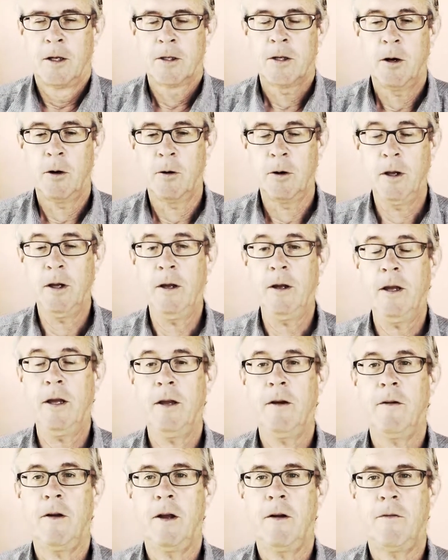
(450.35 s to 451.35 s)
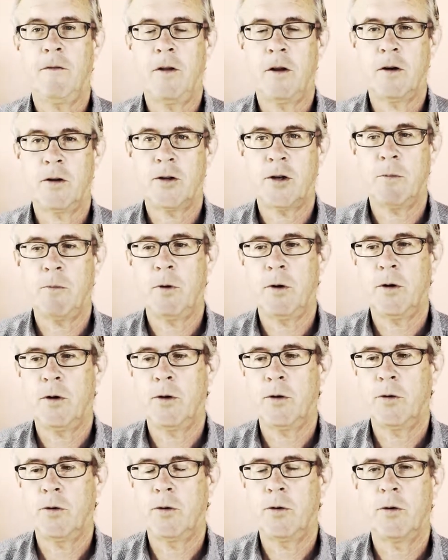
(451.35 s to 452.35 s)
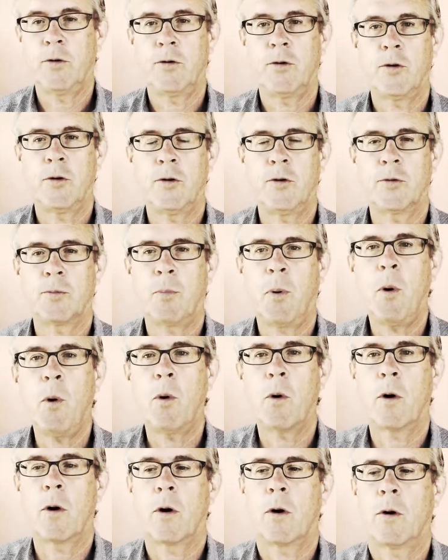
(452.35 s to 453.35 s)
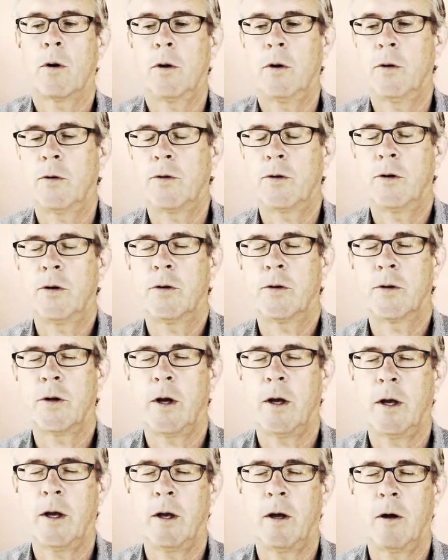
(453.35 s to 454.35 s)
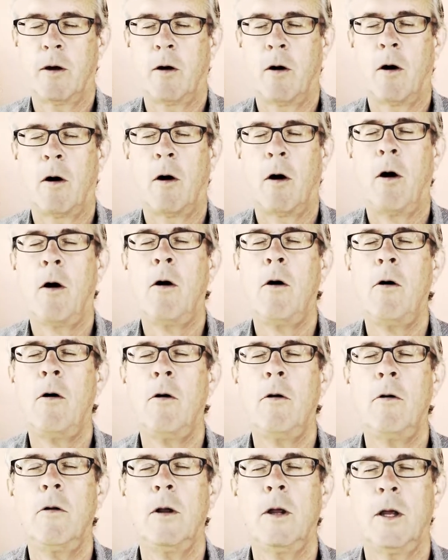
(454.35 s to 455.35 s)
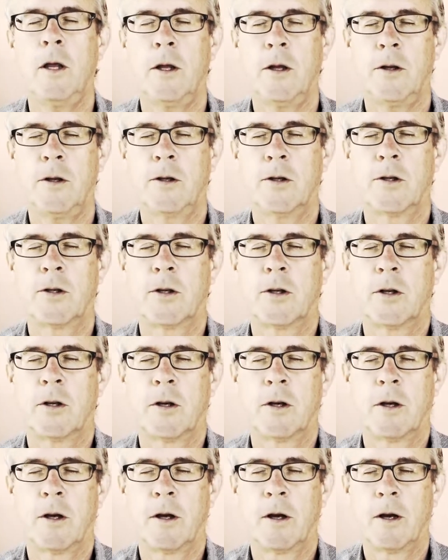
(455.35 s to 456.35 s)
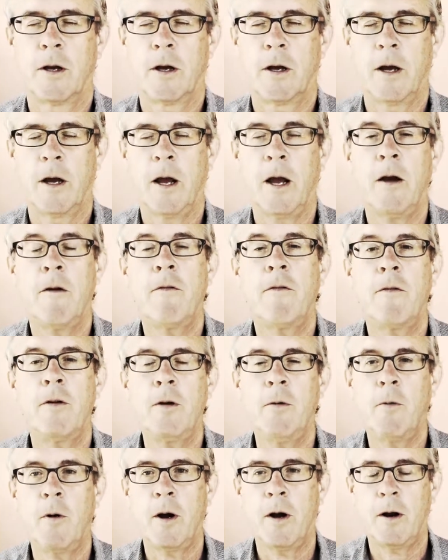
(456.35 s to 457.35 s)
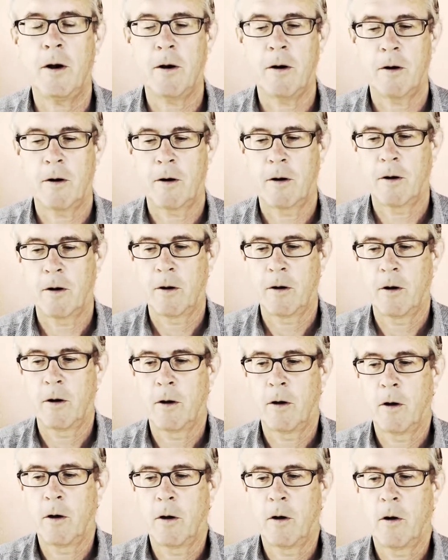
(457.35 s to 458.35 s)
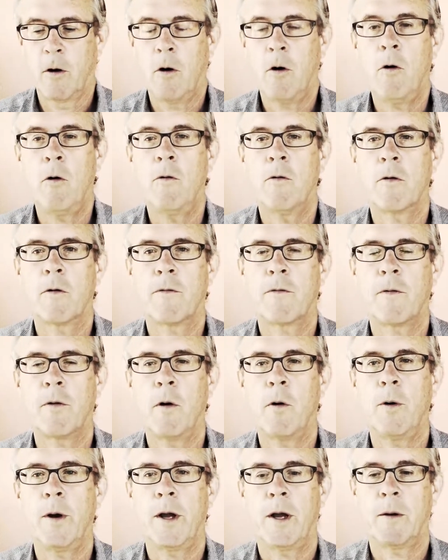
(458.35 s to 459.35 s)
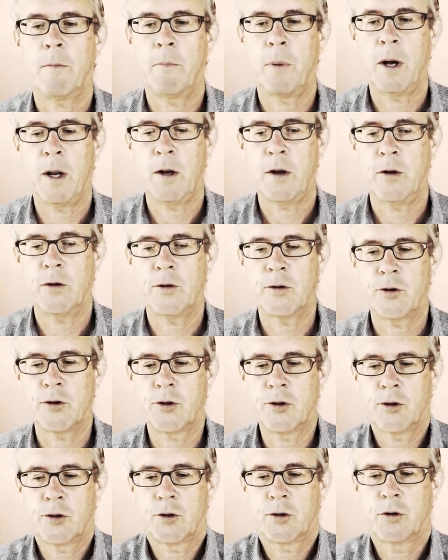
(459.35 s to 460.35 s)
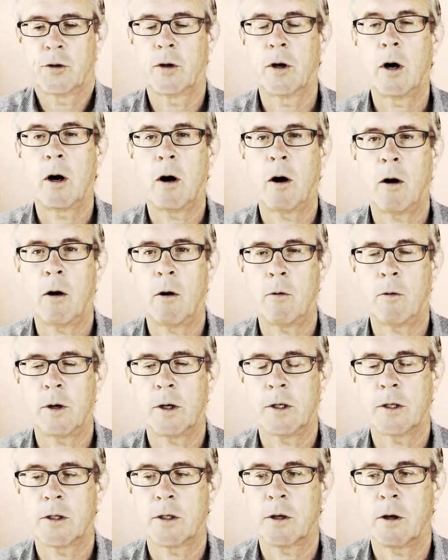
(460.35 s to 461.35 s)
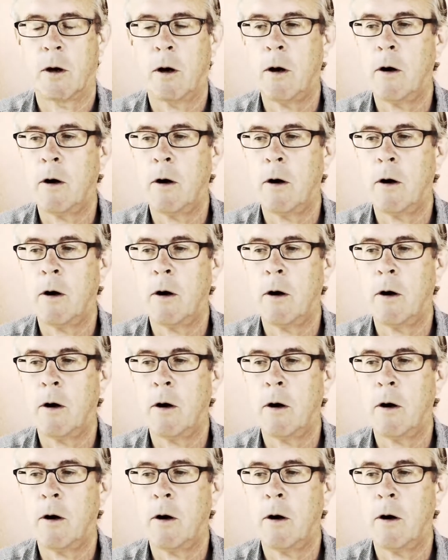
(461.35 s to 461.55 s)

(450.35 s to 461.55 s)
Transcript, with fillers: So if there's someone who's poor, you say, all is everywhere, overflowing abundance. Always.